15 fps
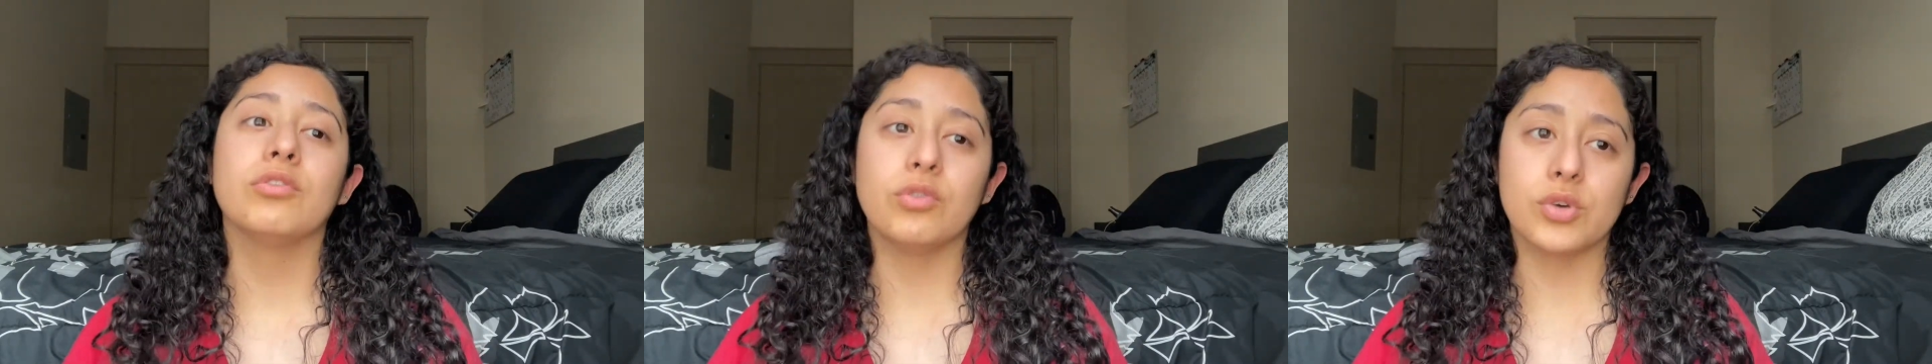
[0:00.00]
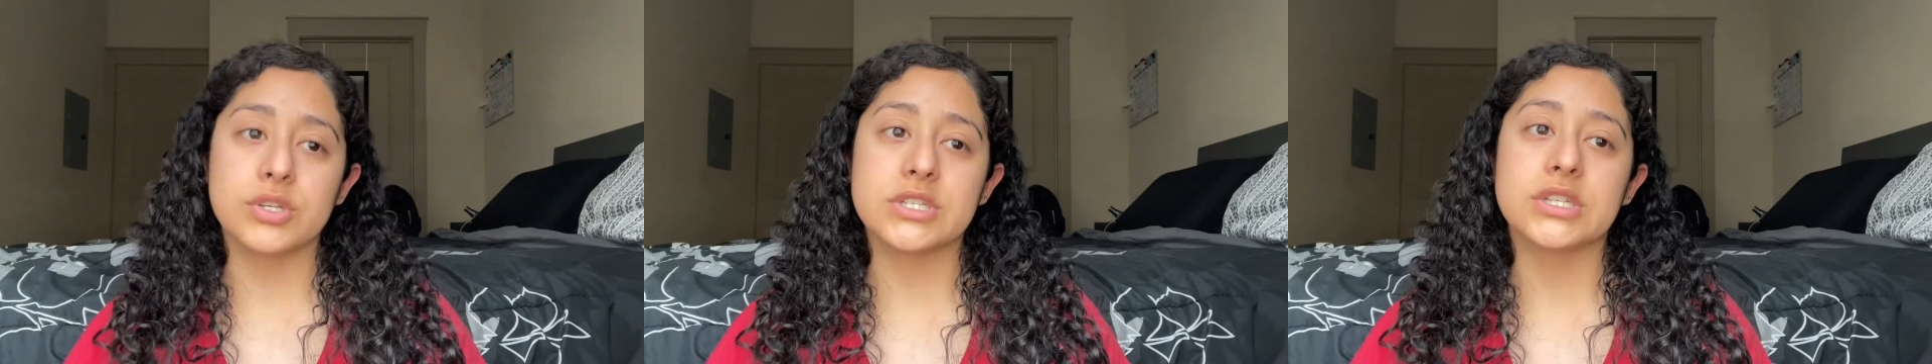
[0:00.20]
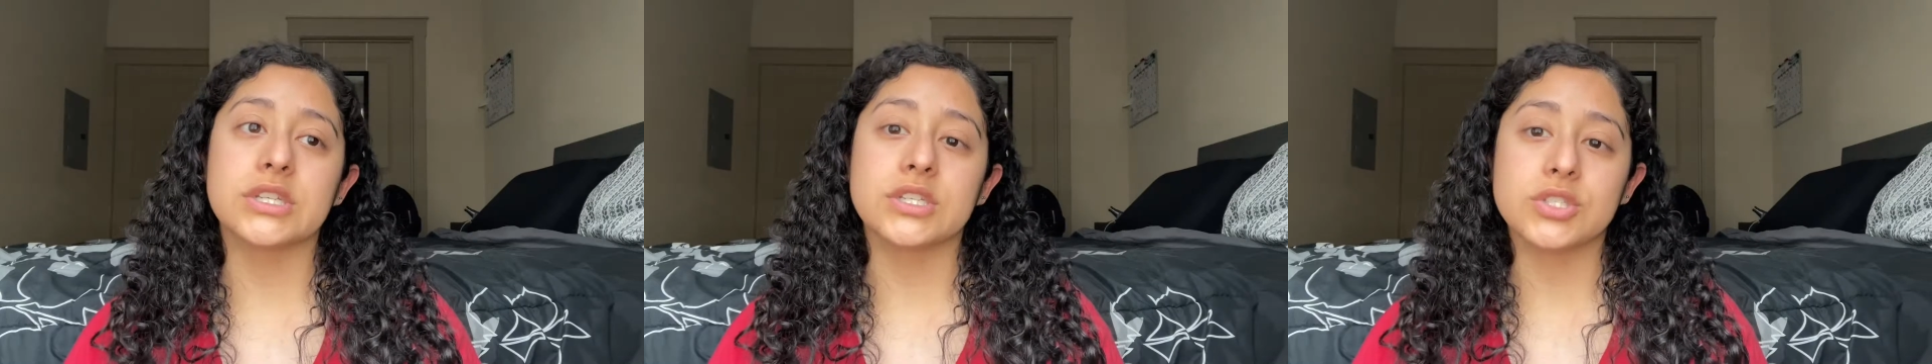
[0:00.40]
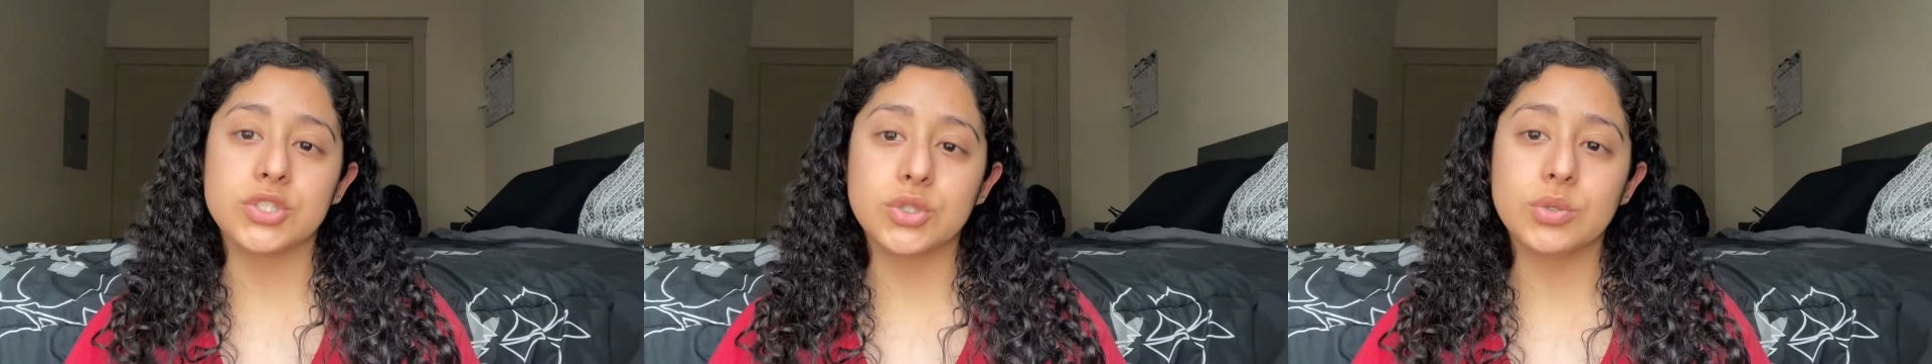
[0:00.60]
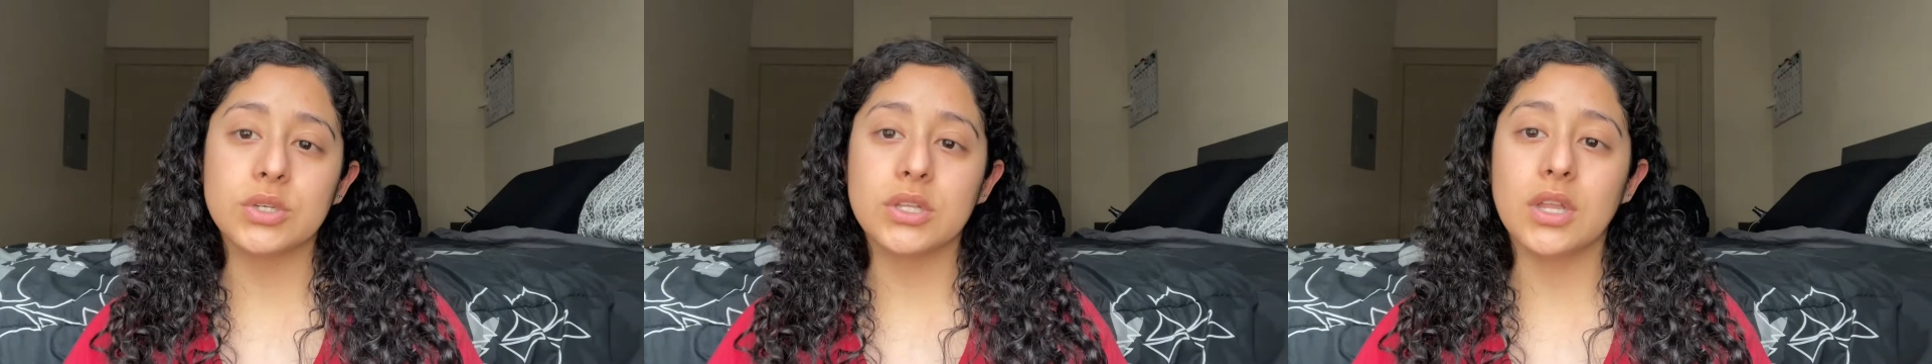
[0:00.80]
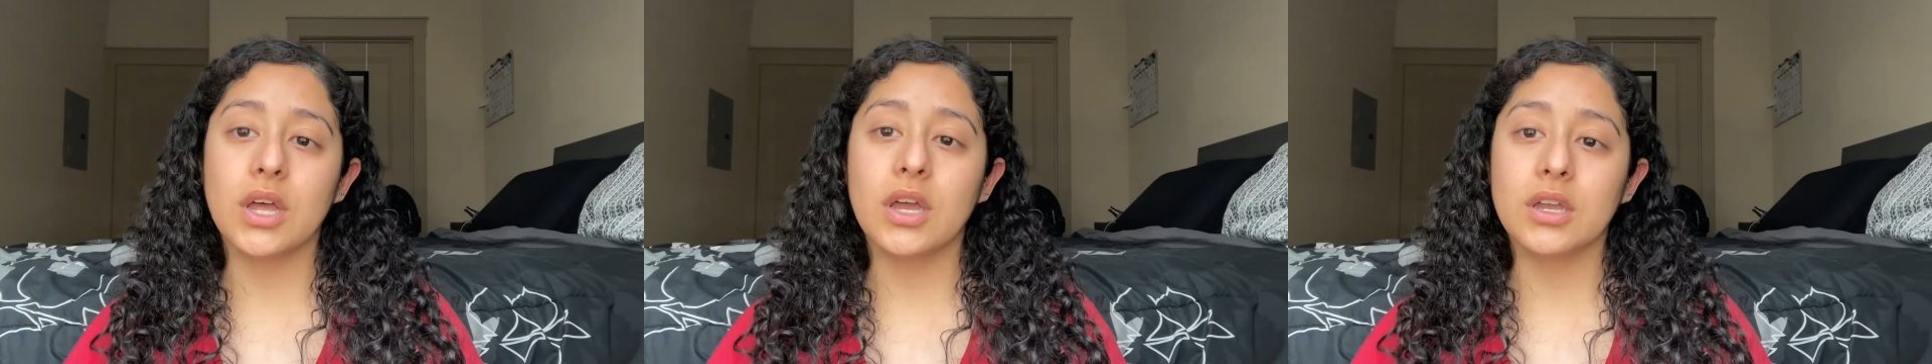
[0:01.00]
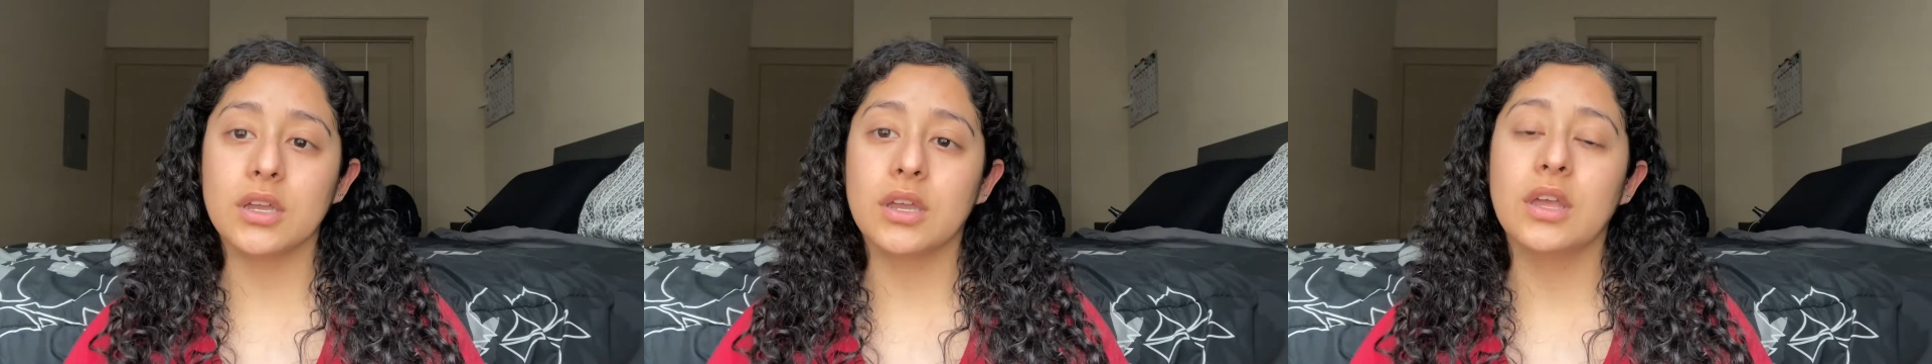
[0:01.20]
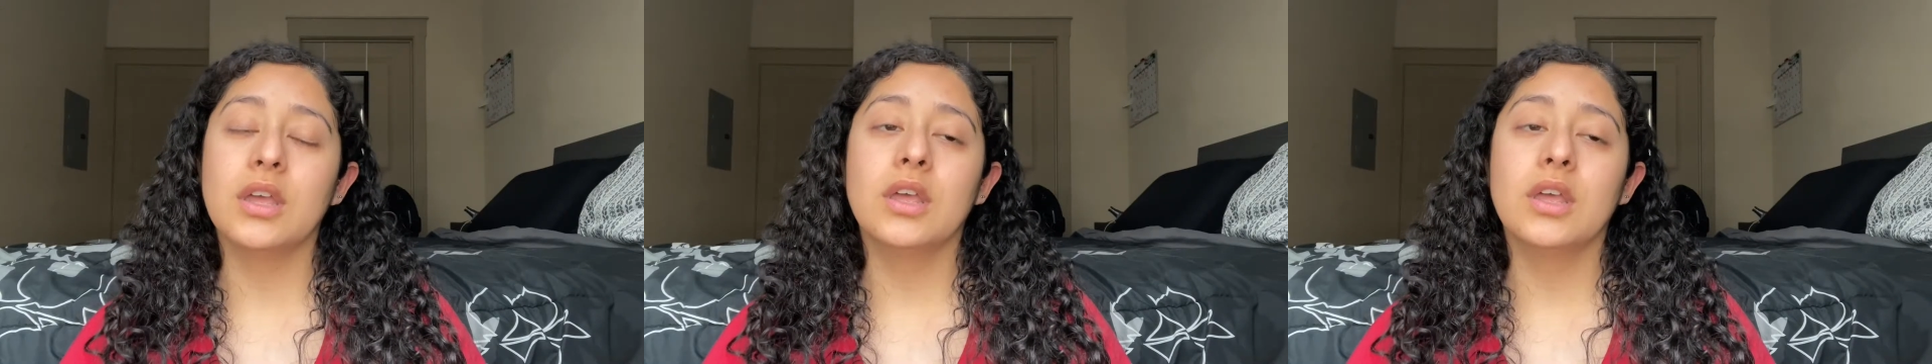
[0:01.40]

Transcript: 14 is 2 o'clock,